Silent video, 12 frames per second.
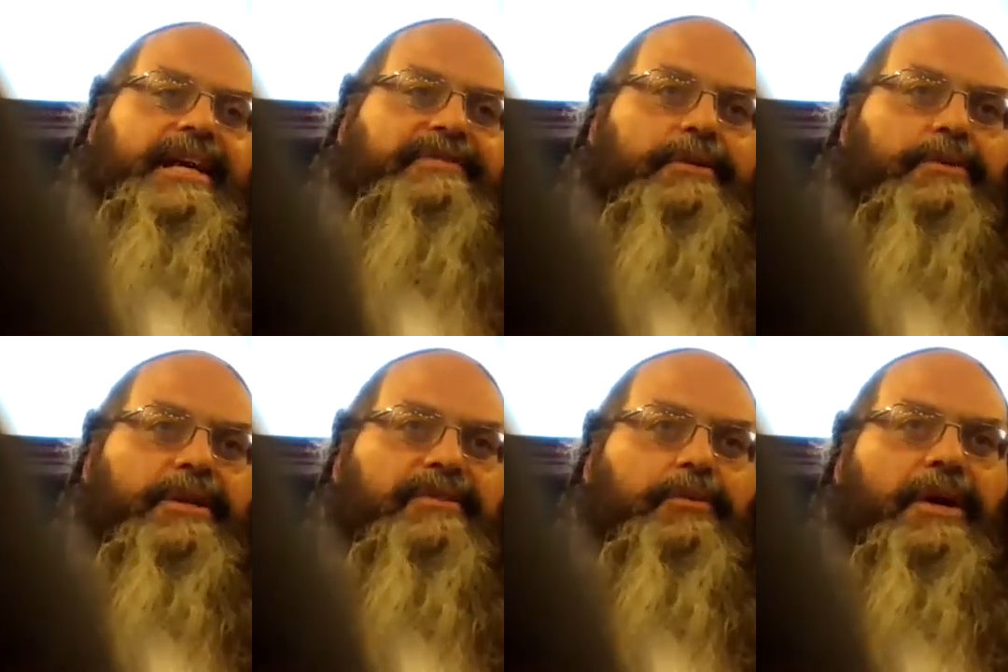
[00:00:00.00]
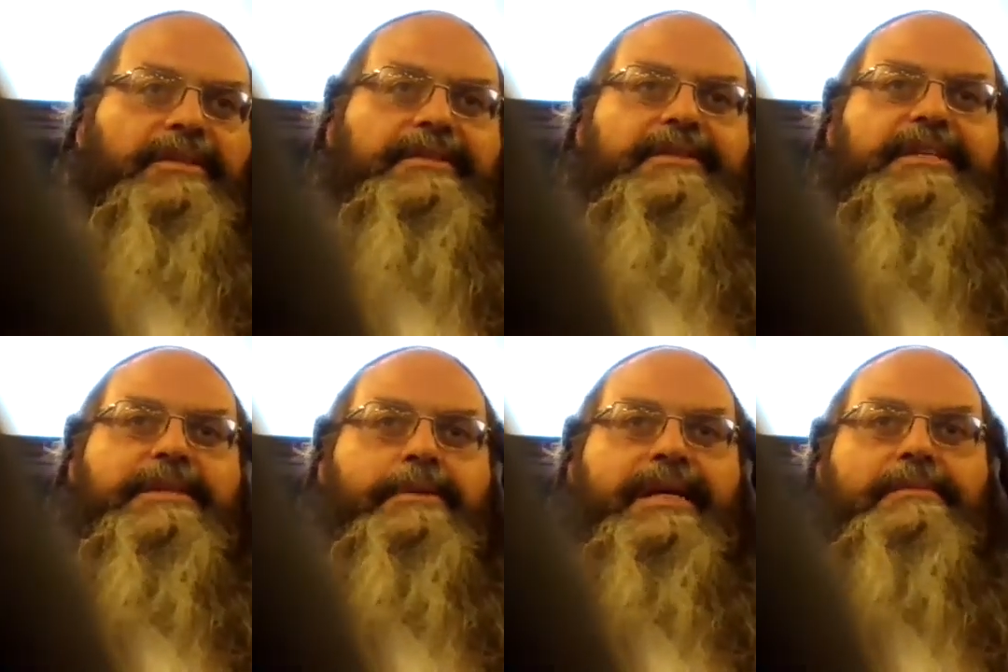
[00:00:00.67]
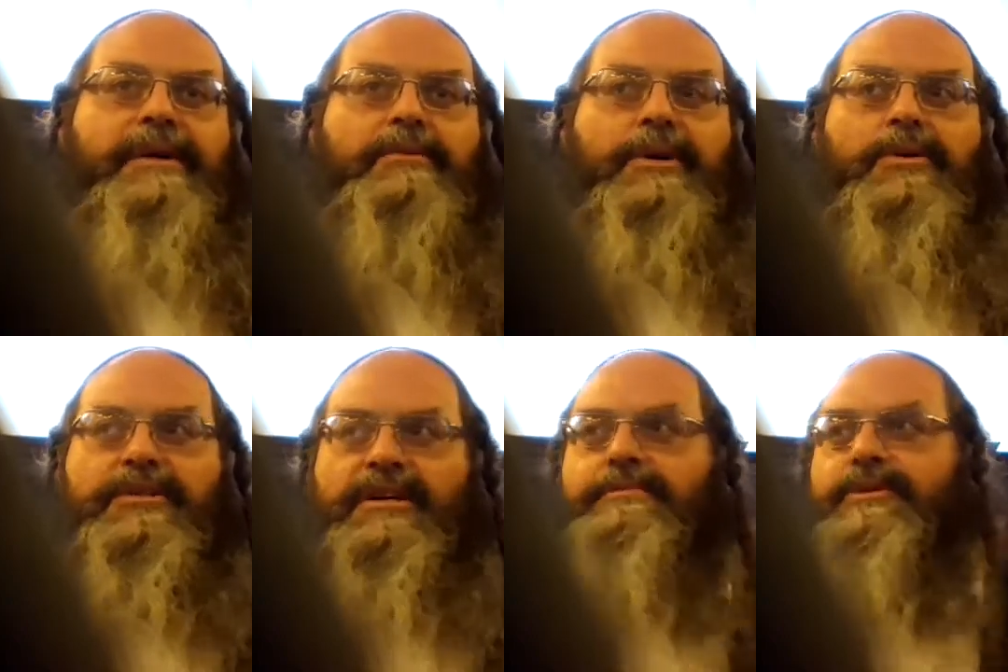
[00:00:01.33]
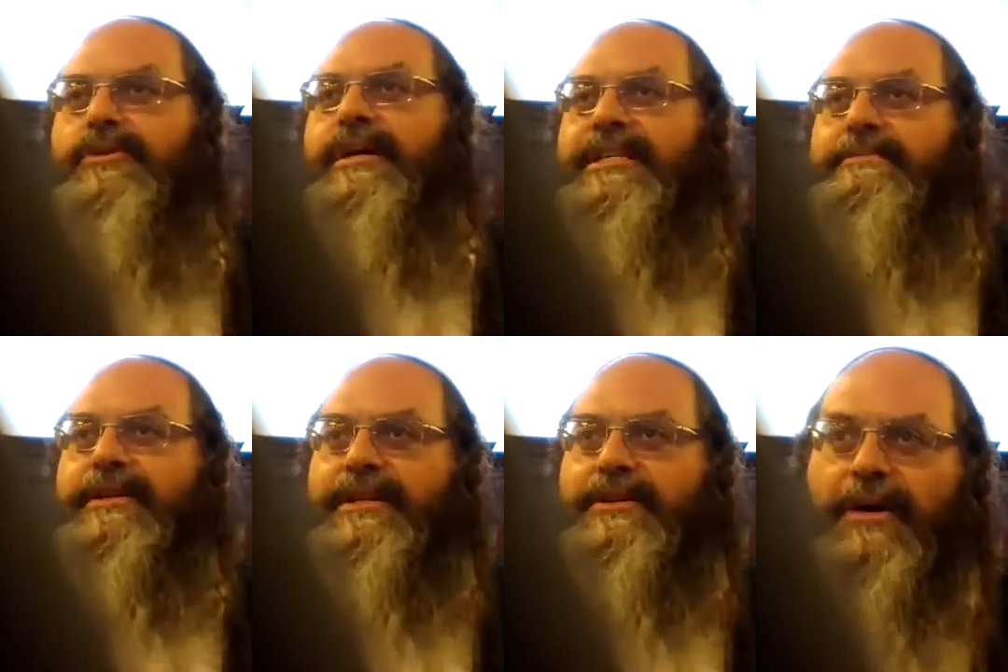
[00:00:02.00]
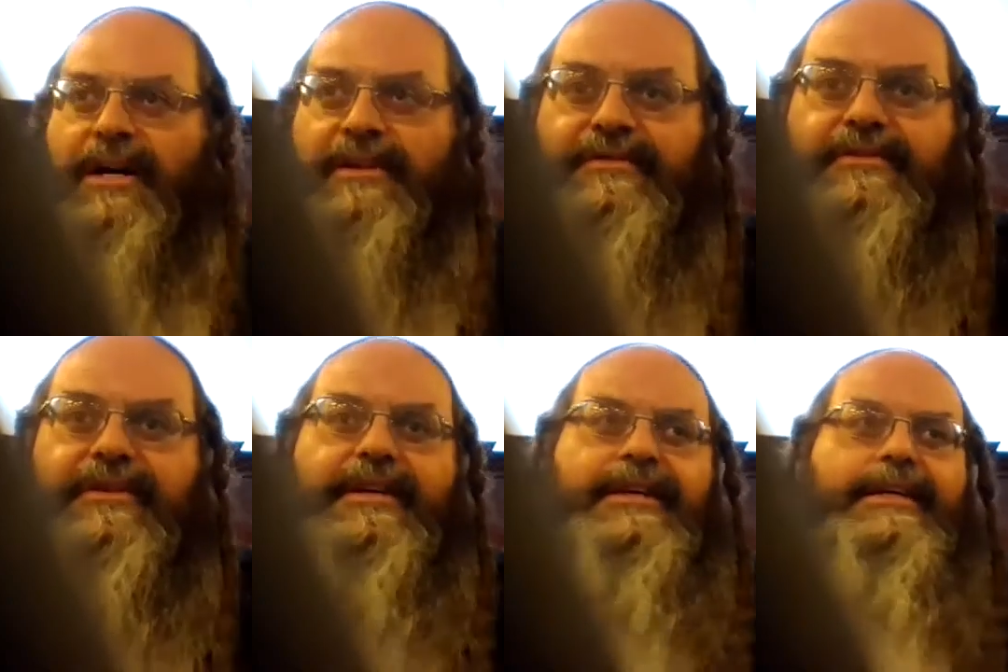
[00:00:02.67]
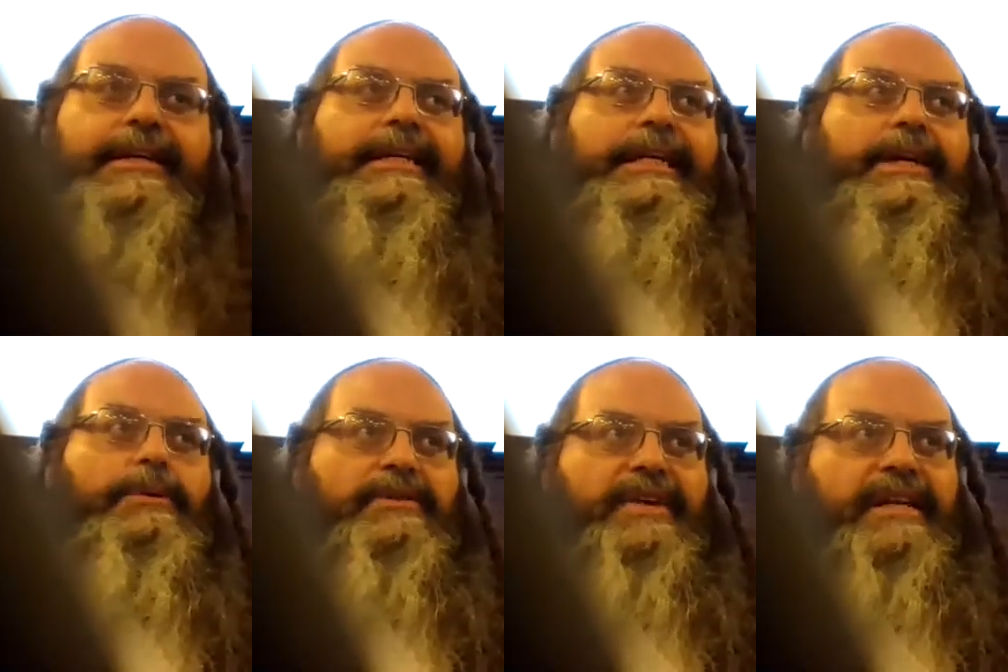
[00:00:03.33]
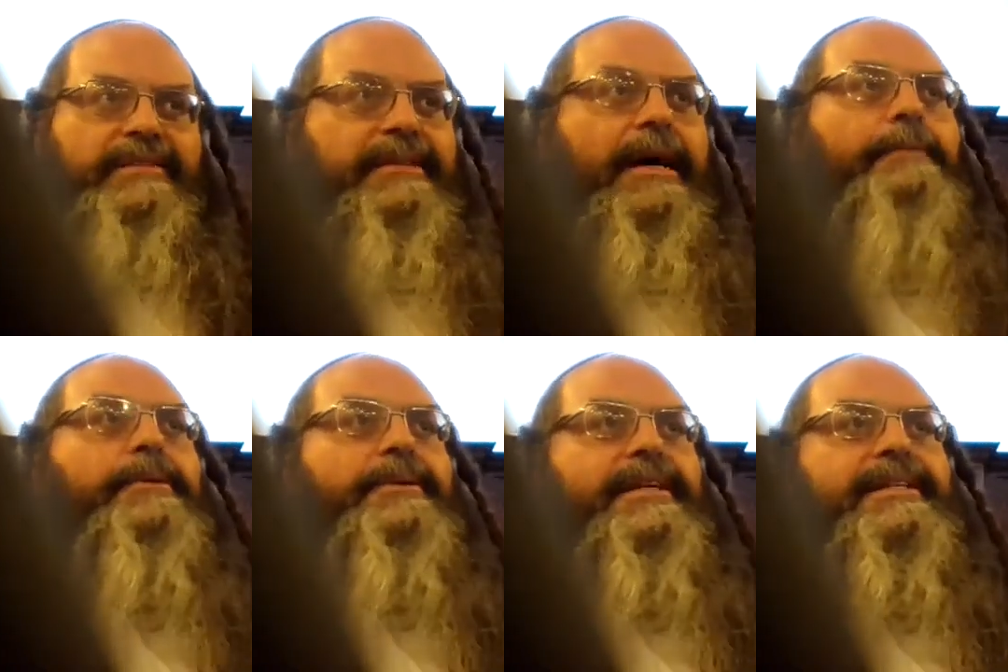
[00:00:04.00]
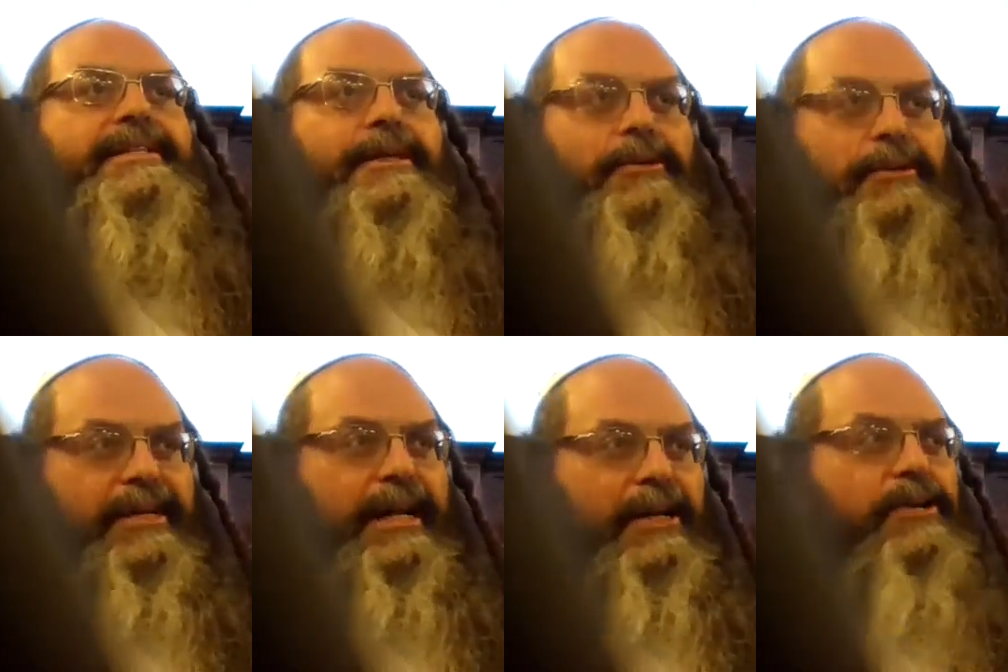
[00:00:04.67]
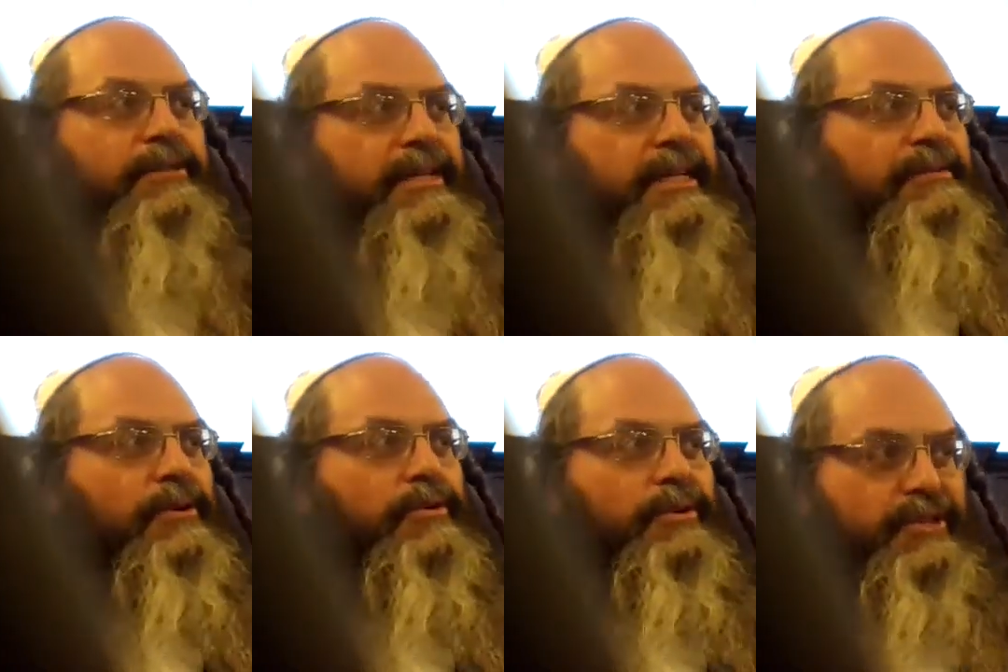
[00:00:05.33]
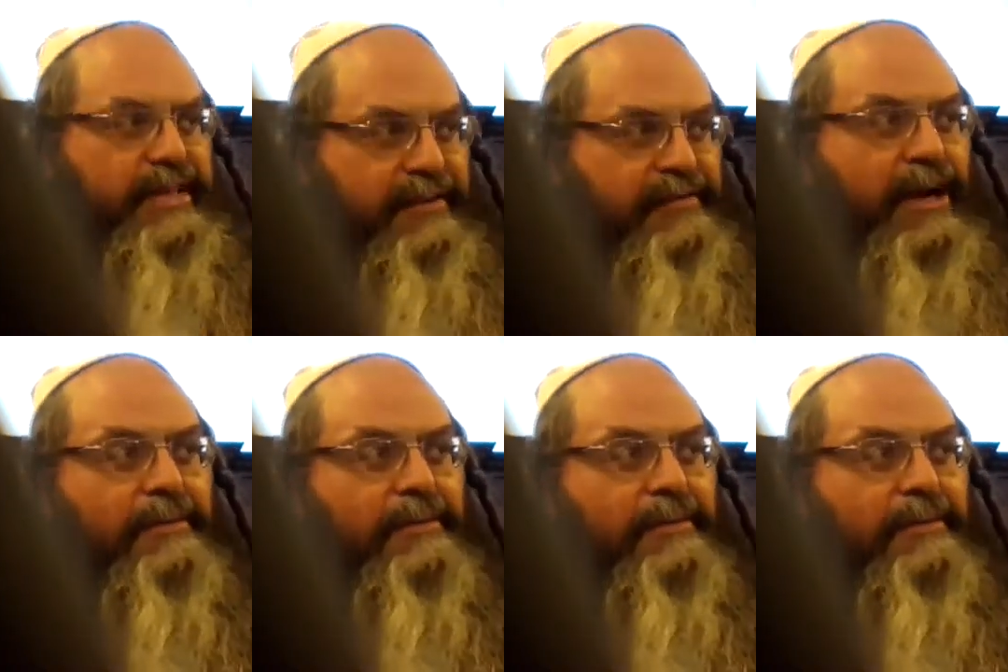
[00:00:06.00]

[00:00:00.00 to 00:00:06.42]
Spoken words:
if he would have wanted to speak about what goes on between husband and wife, he would have had to double his Likutei Halachot that he wrote, which is 8